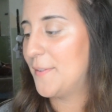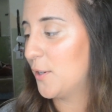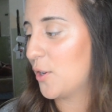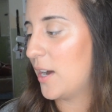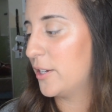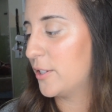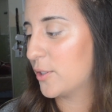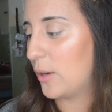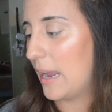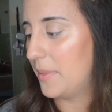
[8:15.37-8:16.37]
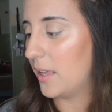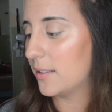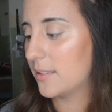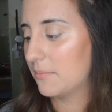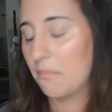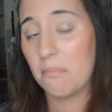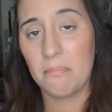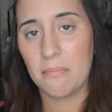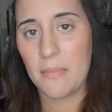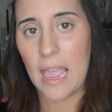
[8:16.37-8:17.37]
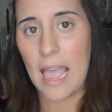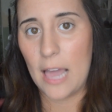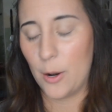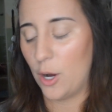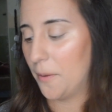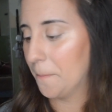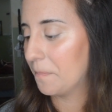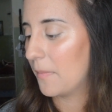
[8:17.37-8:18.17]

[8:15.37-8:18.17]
don't know how to describe this at all.